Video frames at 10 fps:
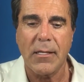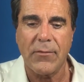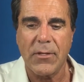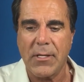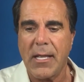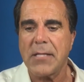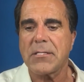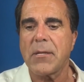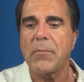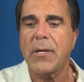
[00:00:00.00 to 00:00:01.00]
If you
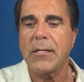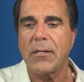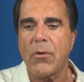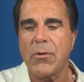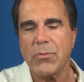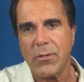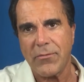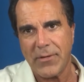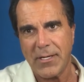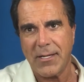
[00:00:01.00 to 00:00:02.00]
ask somebody, you always
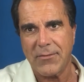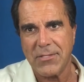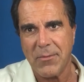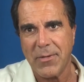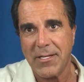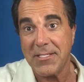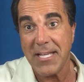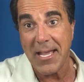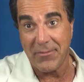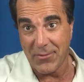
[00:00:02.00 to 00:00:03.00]
want to find out if
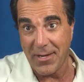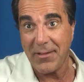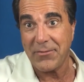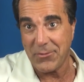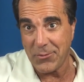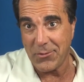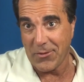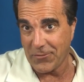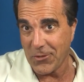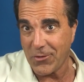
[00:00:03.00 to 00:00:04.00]
somebody's saved, right? If
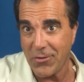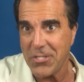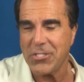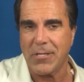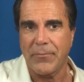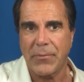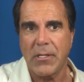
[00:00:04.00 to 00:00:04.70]
they're a Christian.